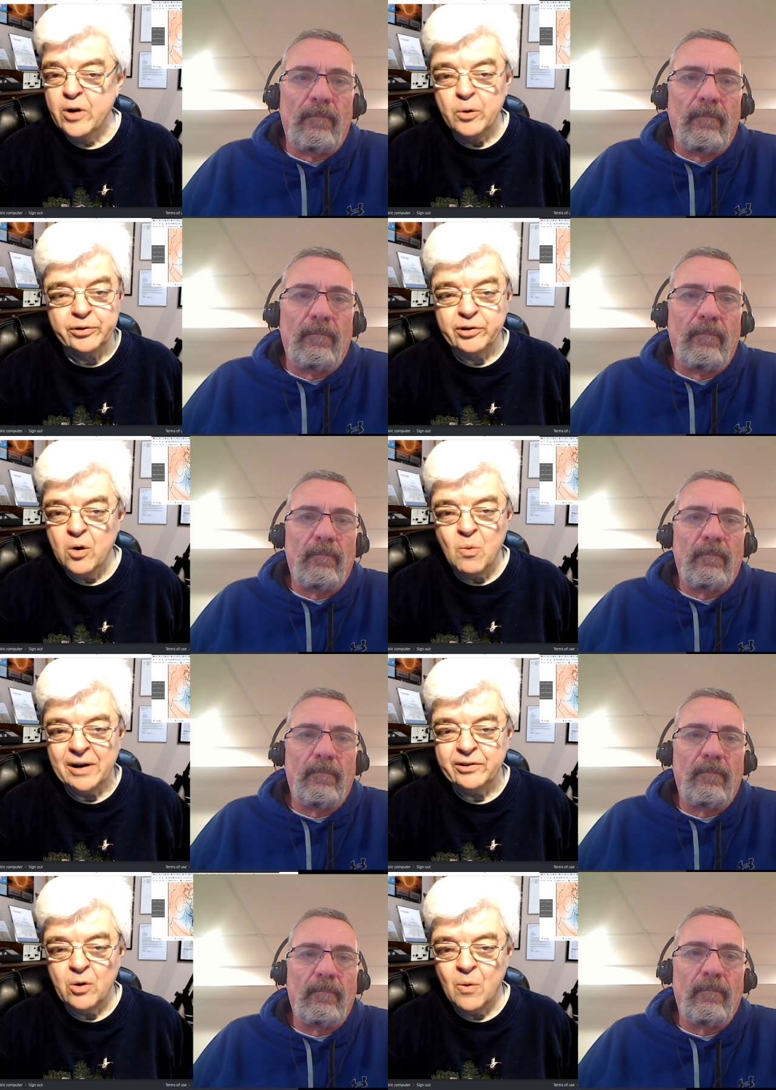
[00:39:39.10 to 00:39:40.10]
Speaker 1: no snow
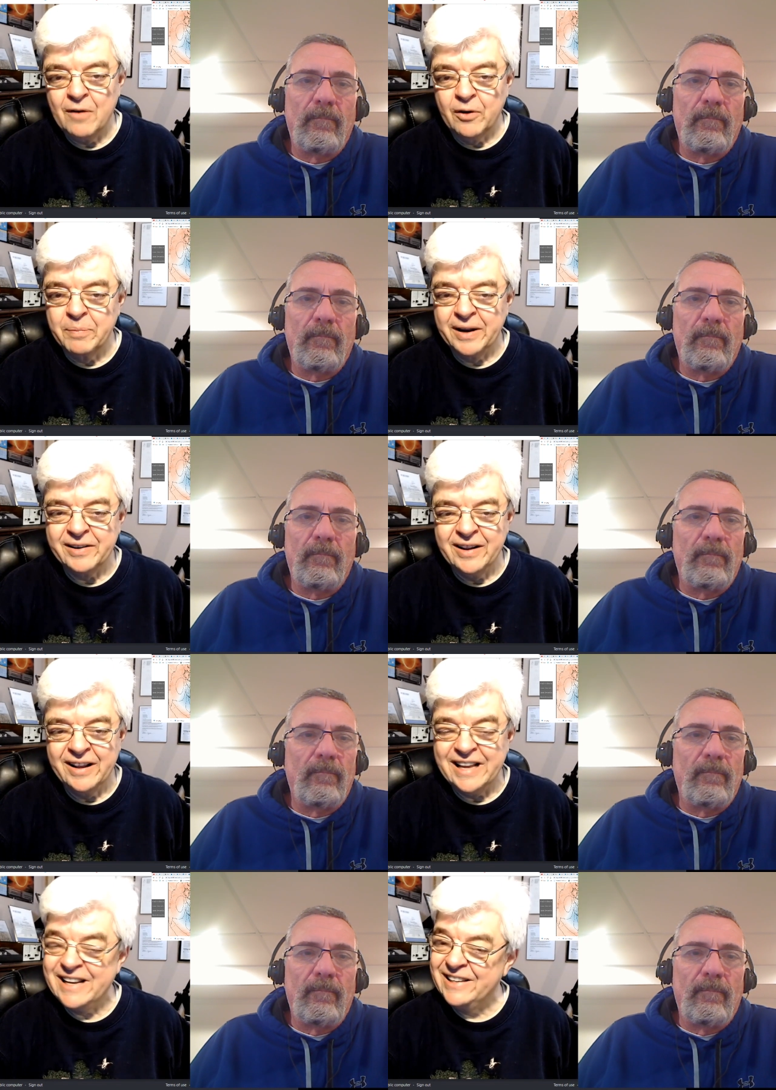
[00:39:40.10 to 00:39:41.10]
whatsoever. But
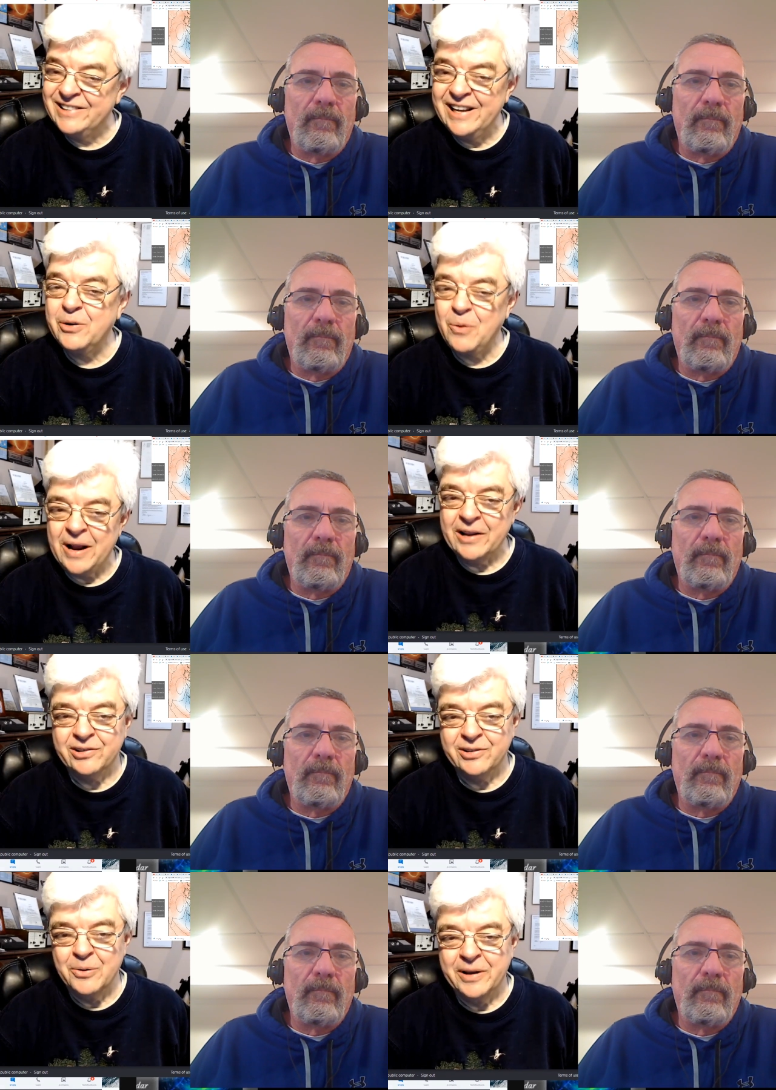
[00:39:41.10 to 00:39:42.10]
uh, they did see a
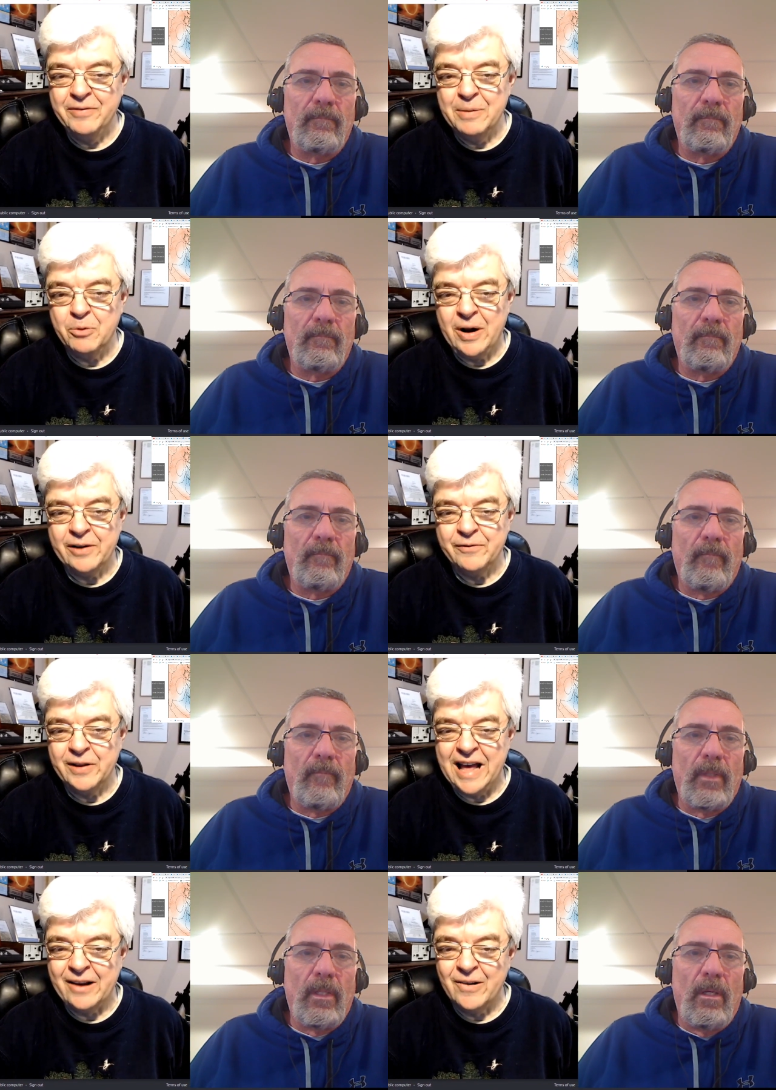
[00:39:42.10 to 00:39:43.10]
trace, so give them credit
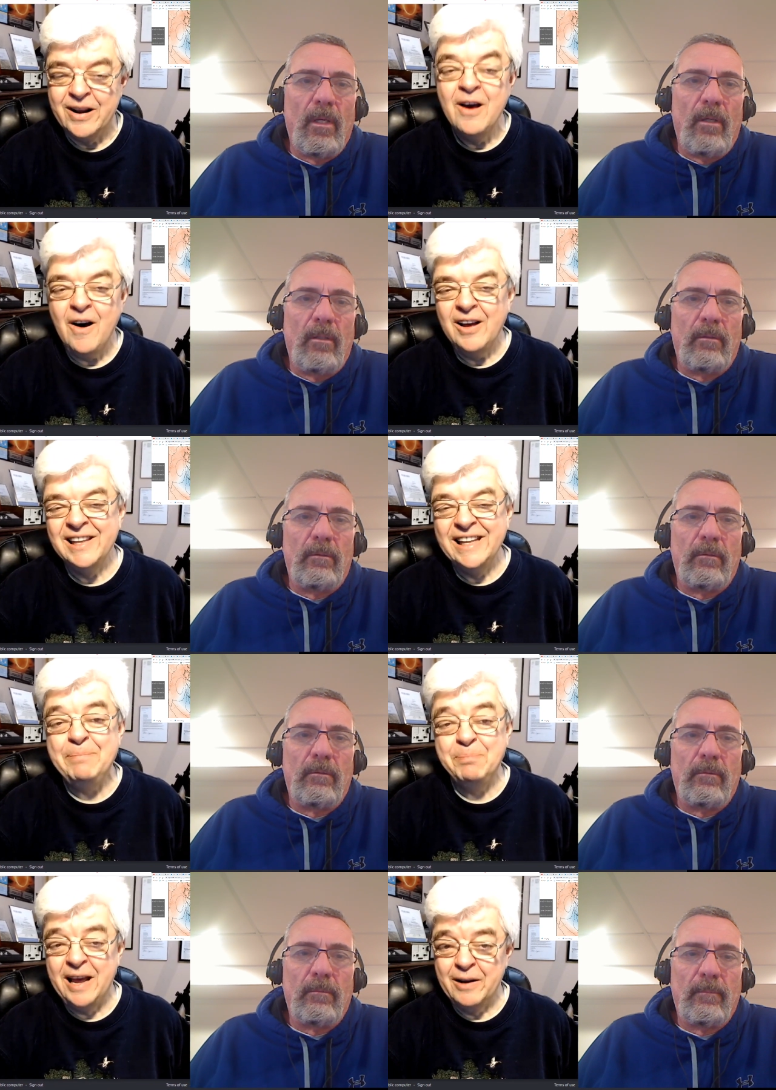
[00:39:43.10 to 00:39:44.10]
for that on, on
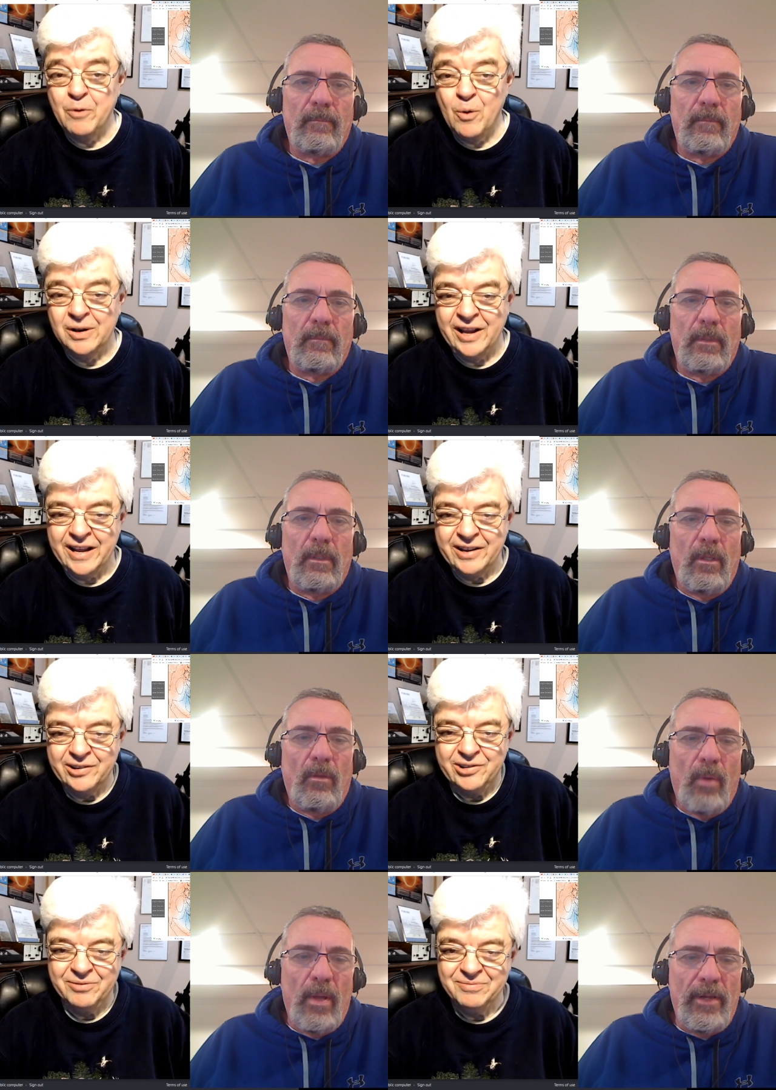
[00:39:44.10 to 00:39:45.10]
leap day of all
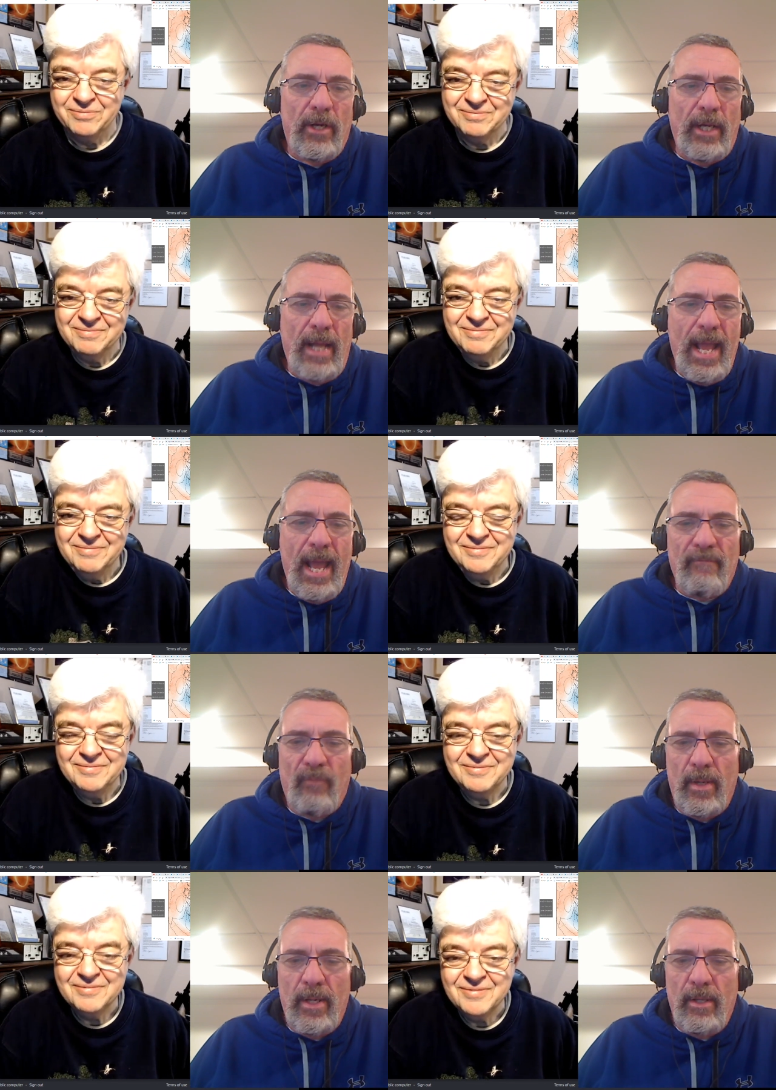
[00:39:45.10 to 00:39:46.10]
days. Well,
Speaker 2: they're going to
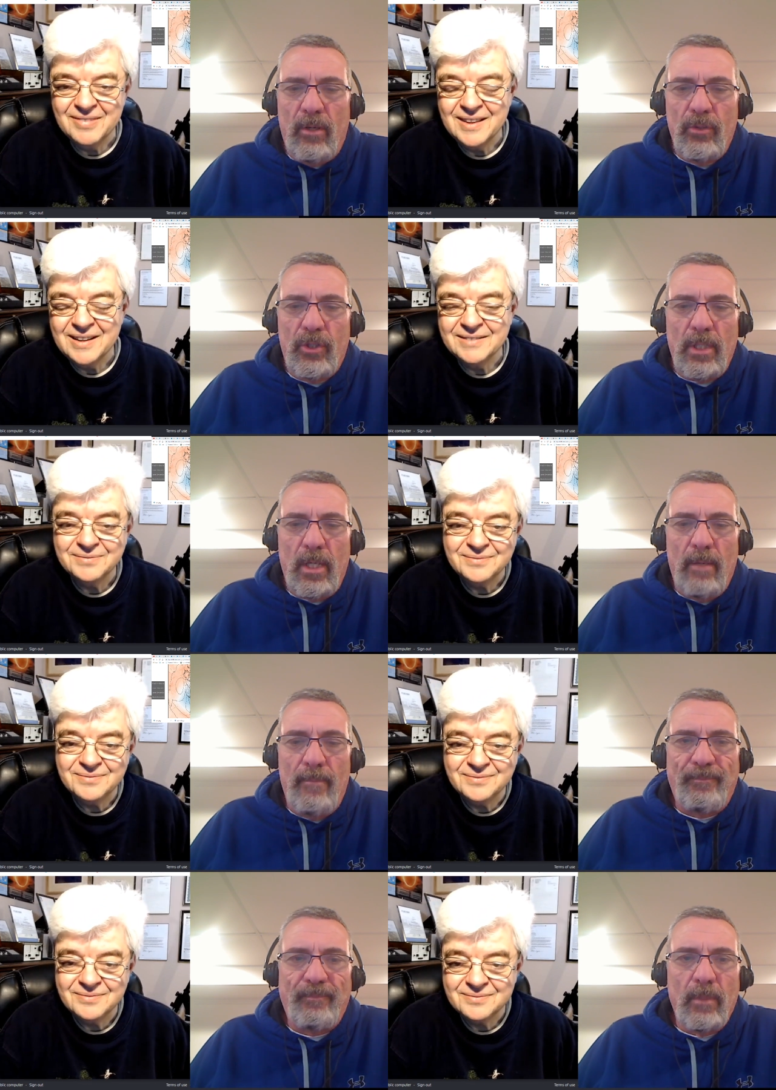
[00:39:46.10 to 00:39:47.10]
have one of those,
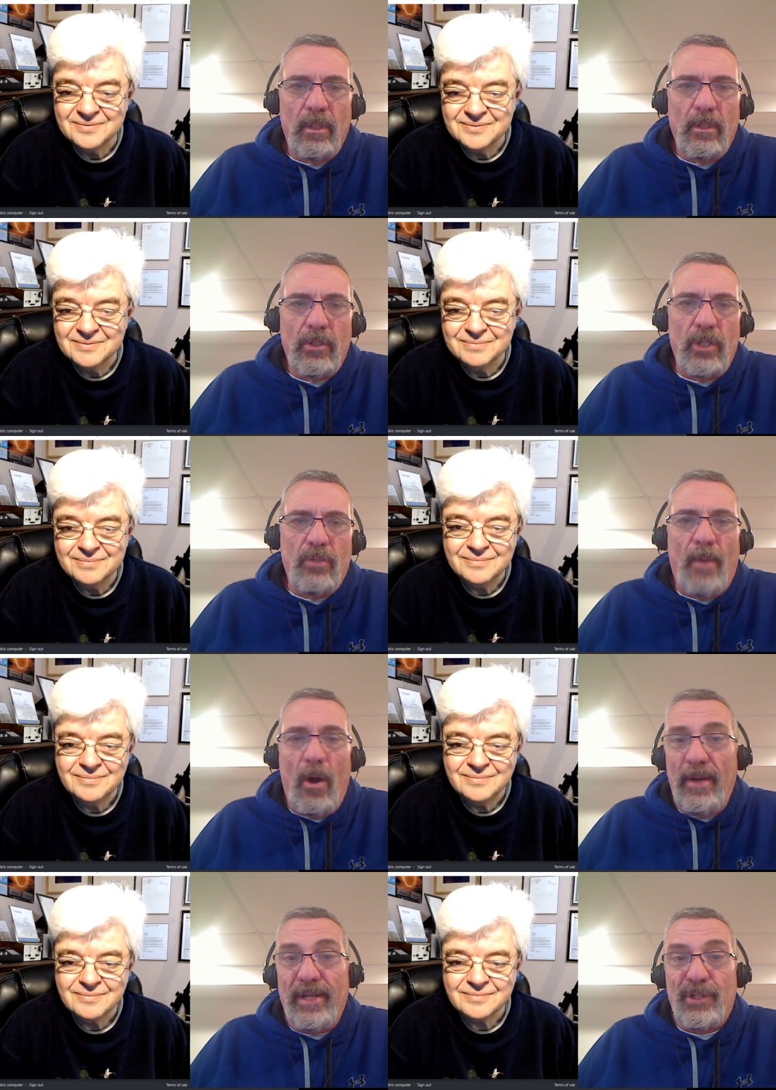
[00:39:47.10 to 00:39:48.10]
um,
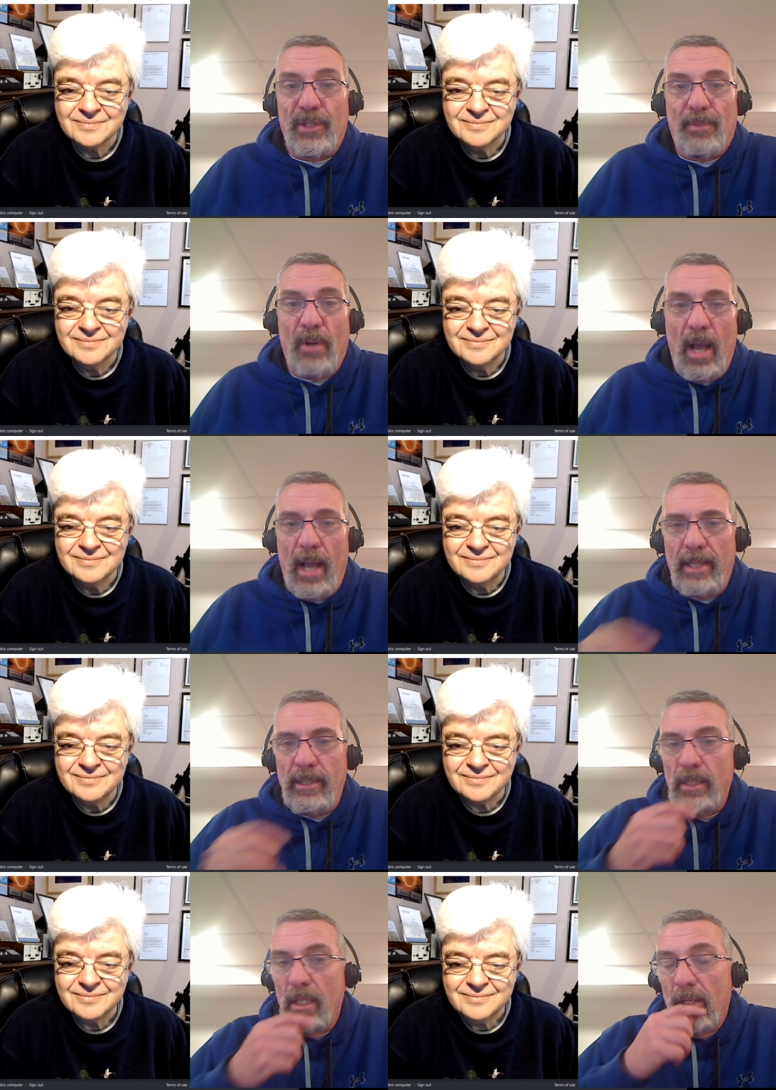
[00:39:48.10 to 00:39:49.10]
barring a
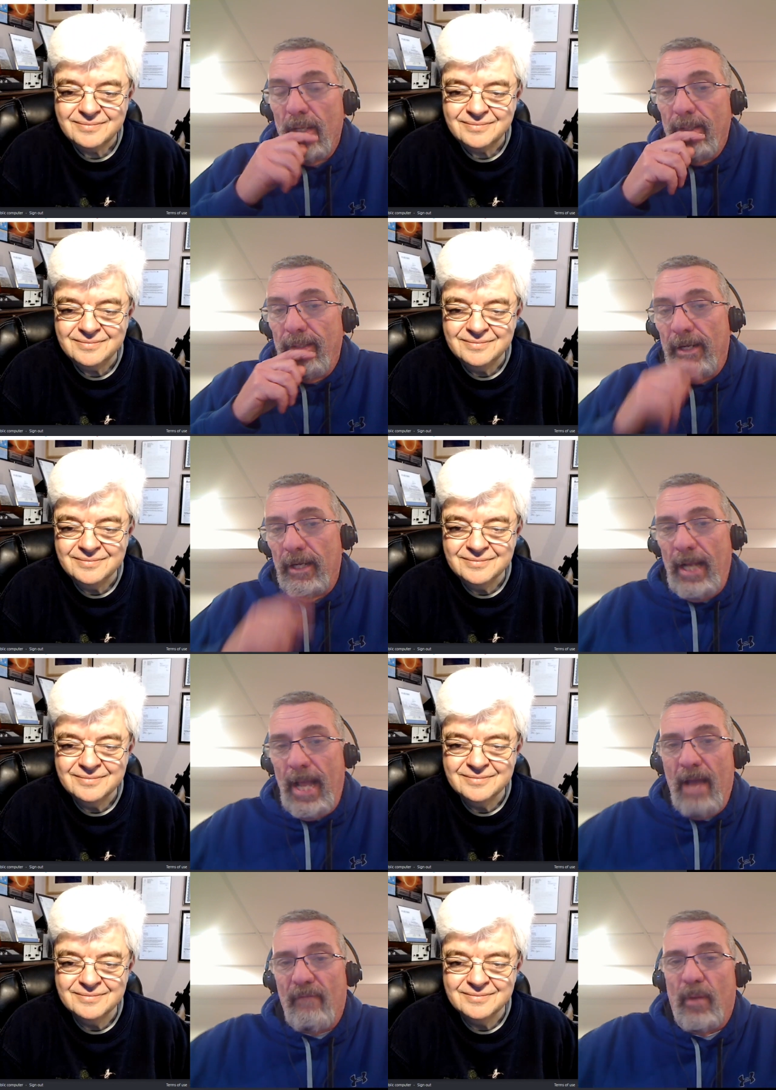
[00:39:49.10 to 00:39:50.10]
surprise, they're going
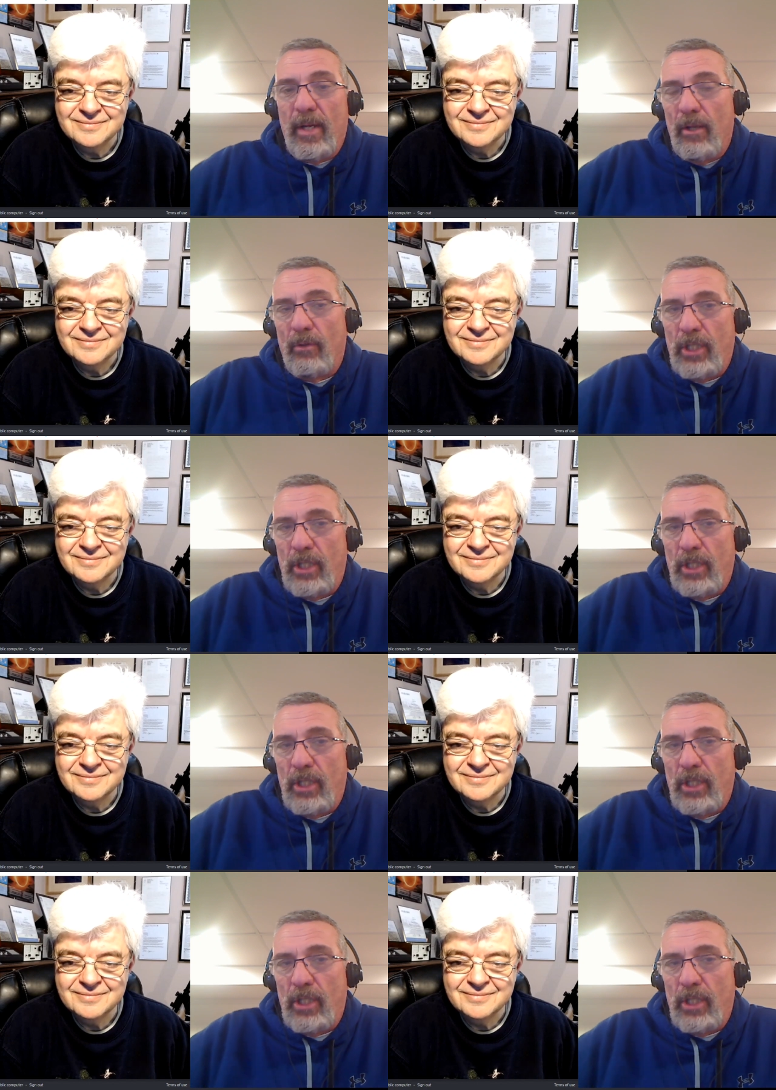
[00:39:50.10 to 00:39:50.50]
to have one of those